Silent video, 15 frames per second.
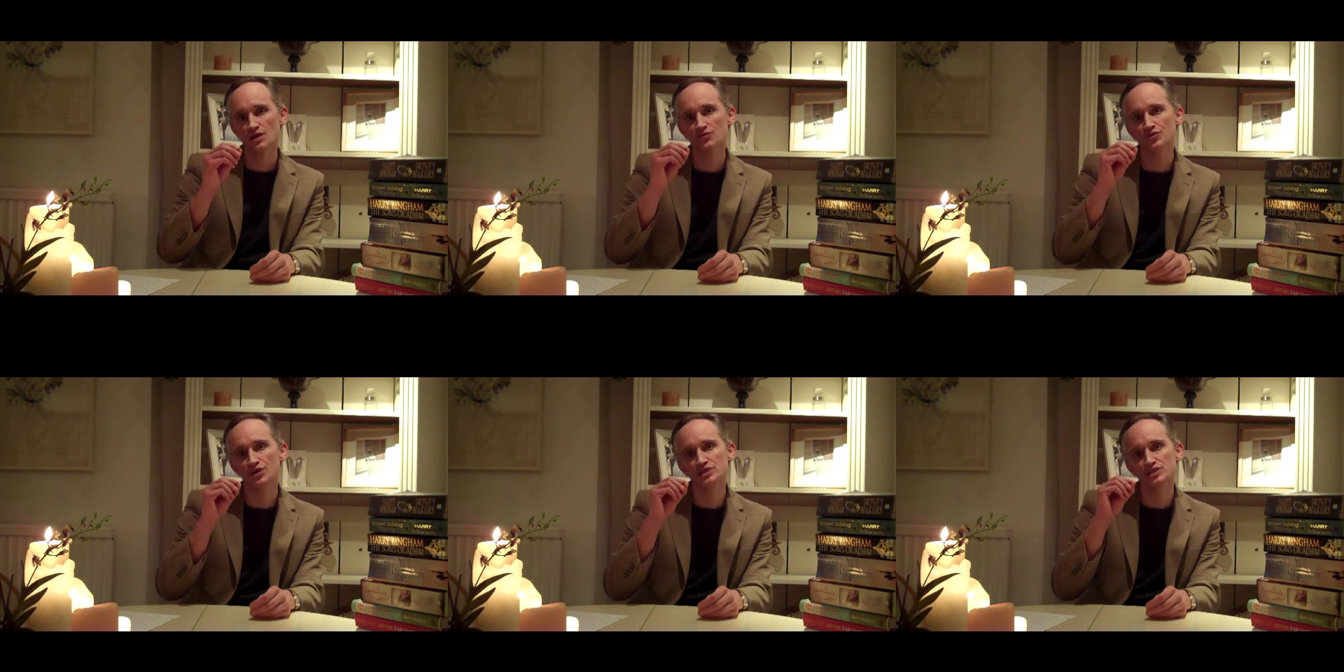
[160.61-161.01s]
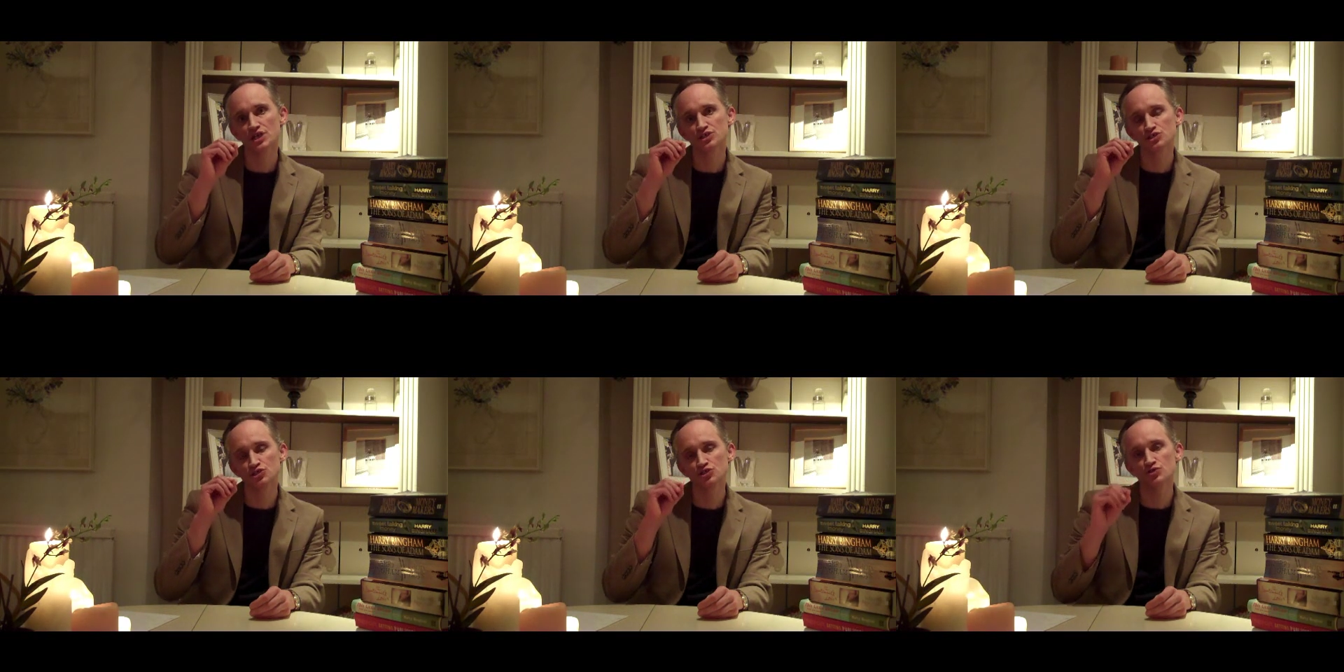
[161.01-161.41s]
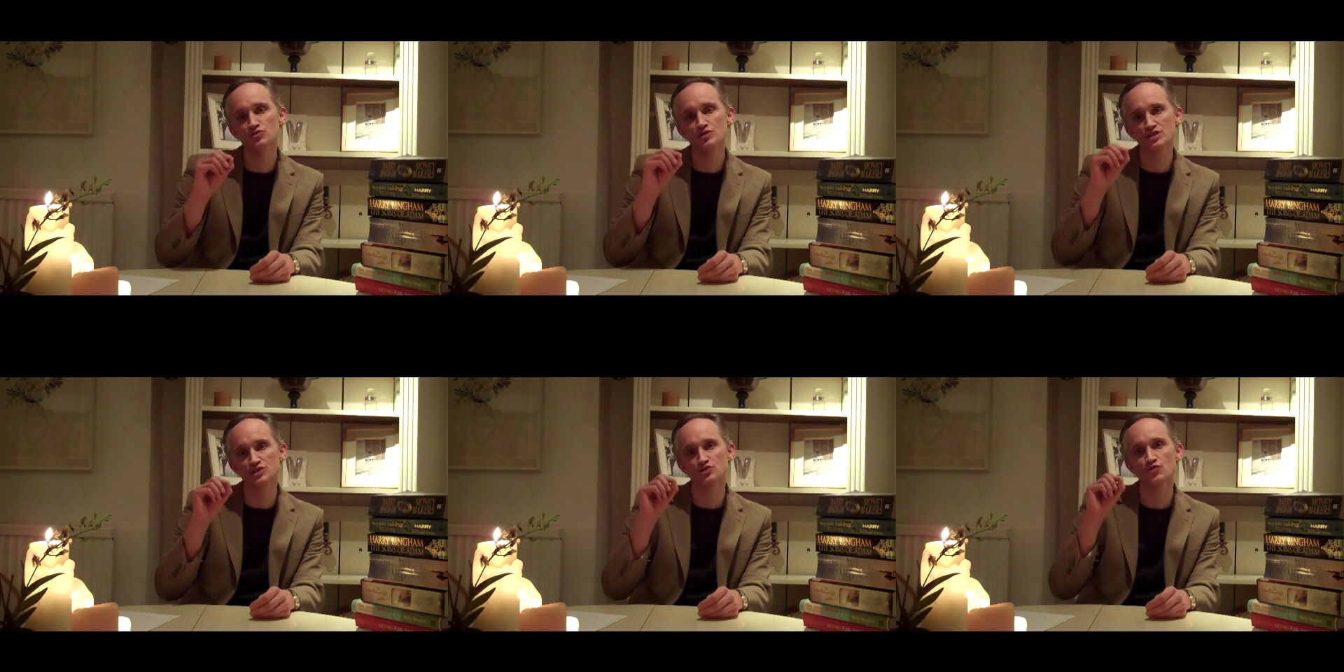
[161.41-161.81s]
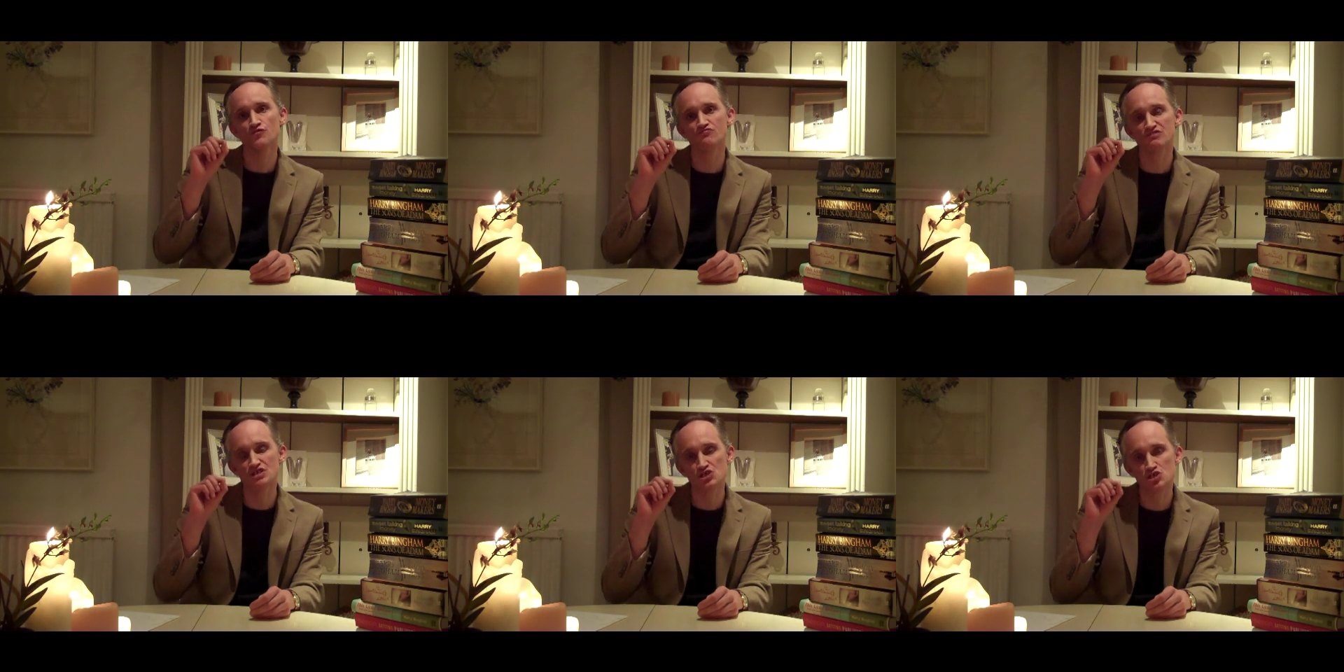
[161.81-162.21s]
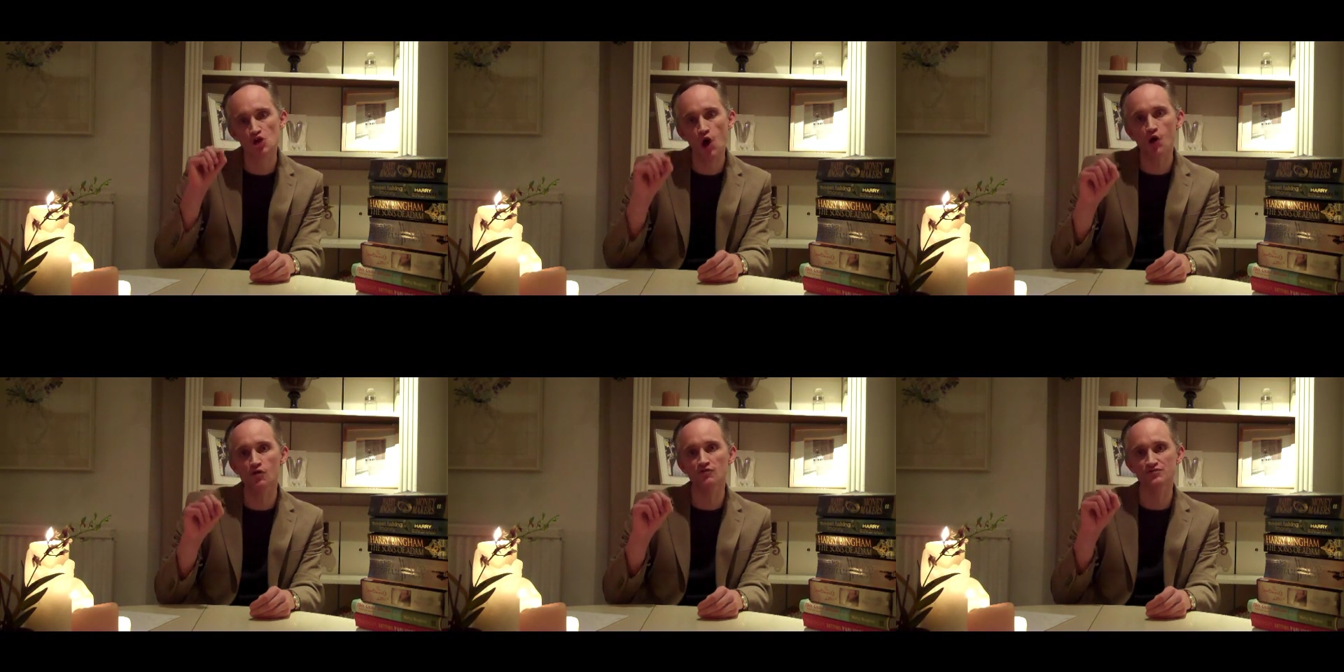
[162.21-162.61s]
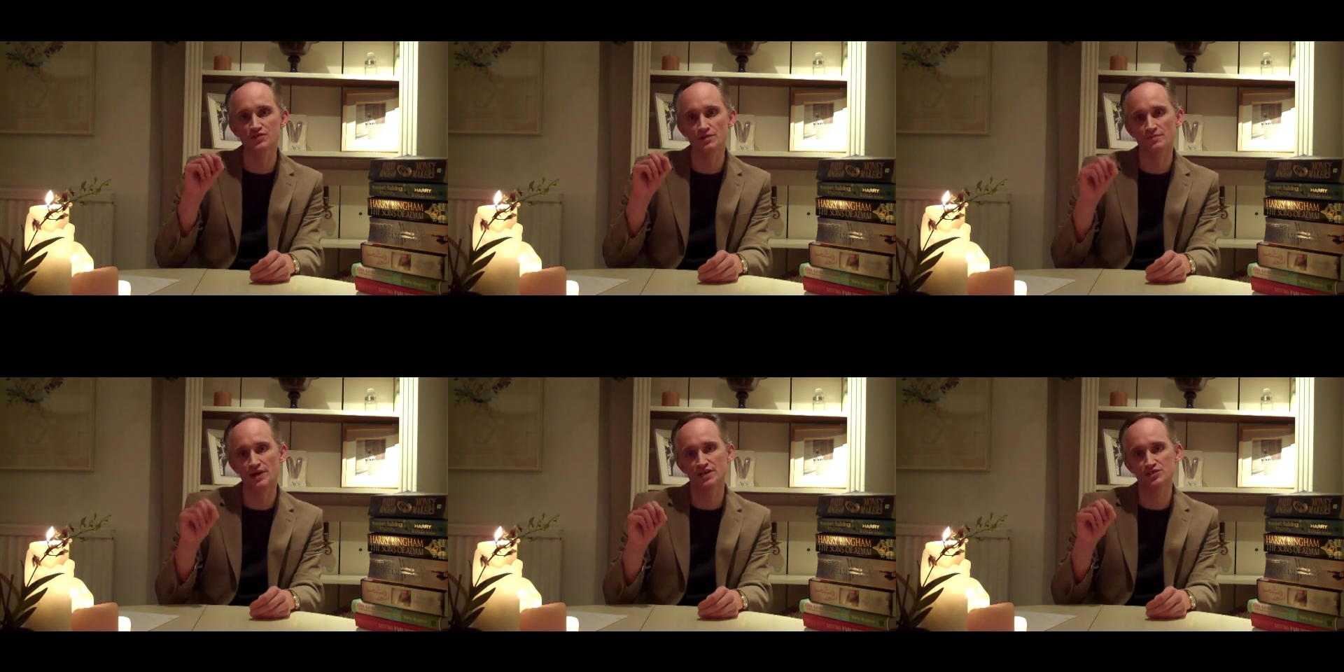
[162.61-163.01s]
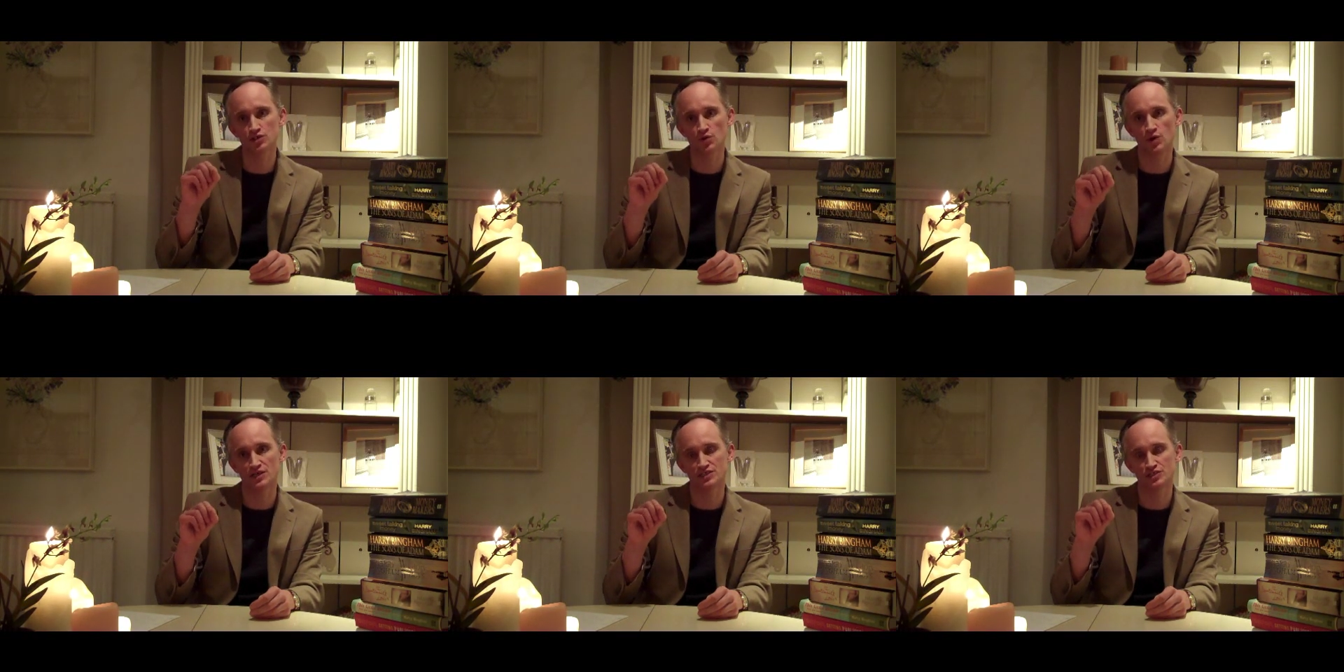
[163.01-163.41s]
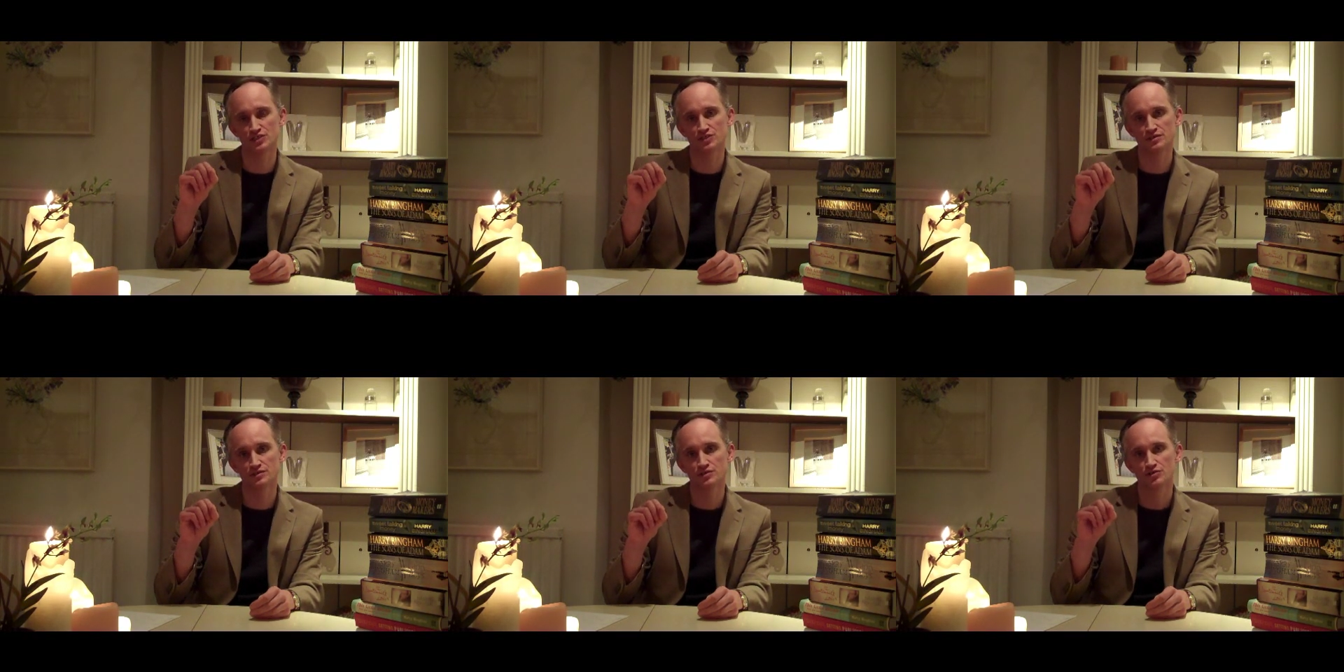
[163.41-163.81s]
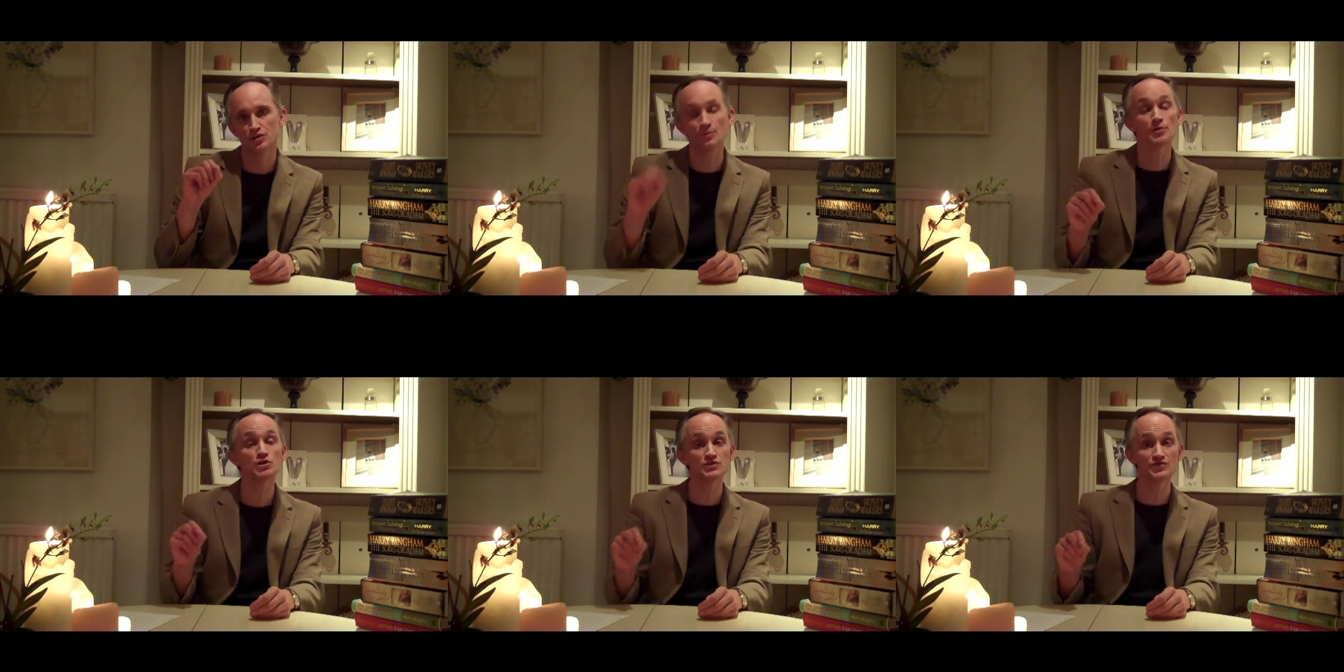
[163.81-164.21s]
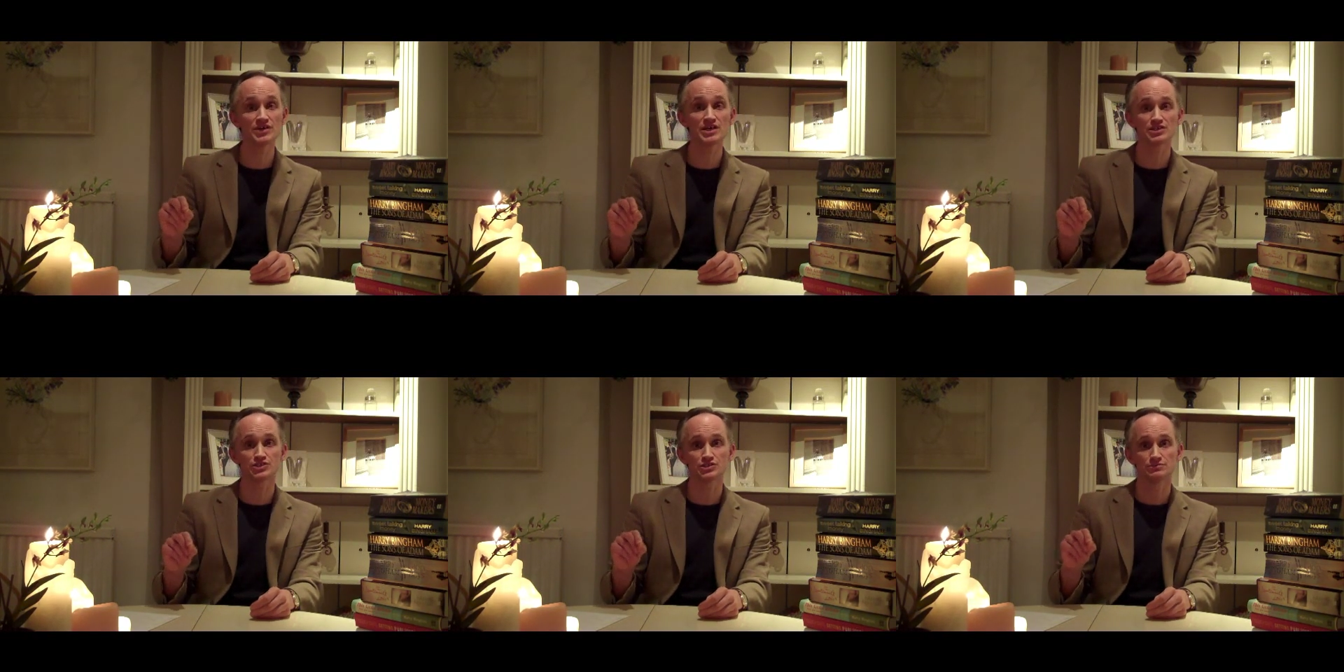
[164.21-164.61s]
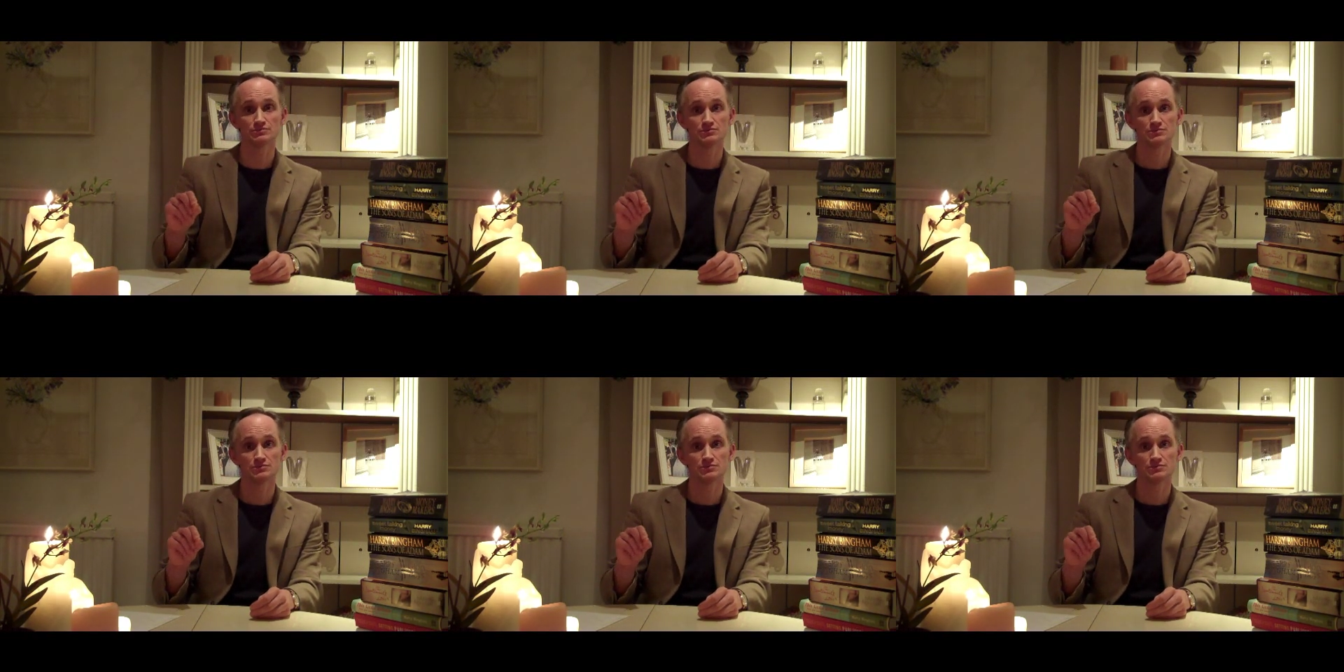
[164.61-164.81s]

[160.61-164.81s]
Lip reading: that as soon as you've resolved the major question, the book is finished.